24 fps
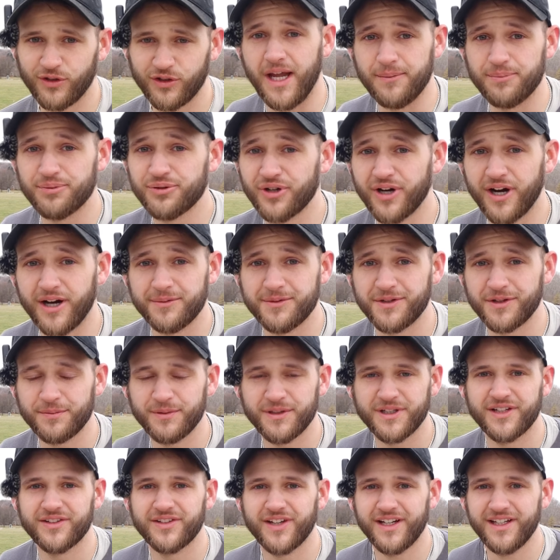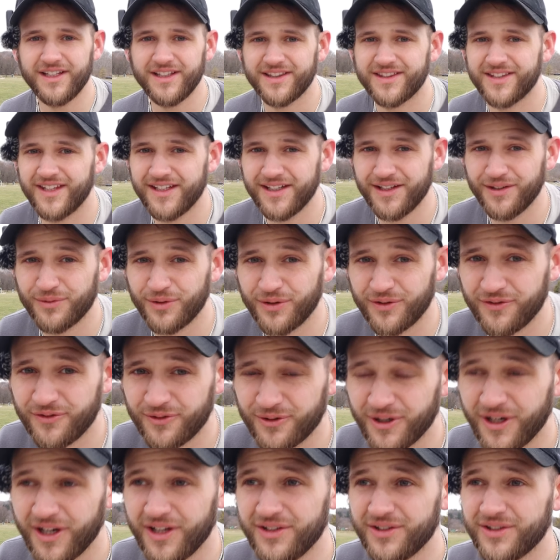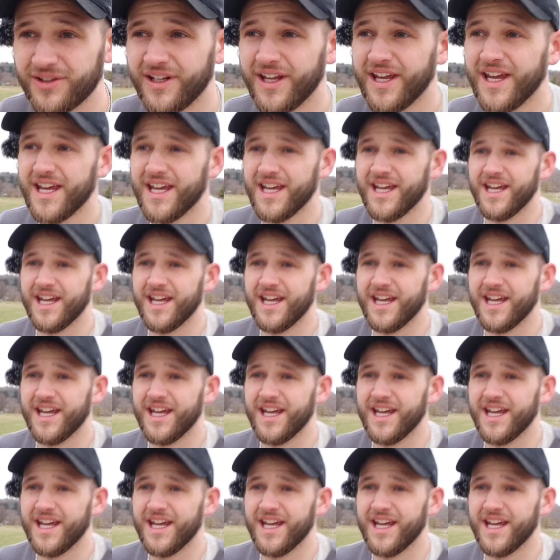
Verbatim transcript: I promise, because I didn't think it went 400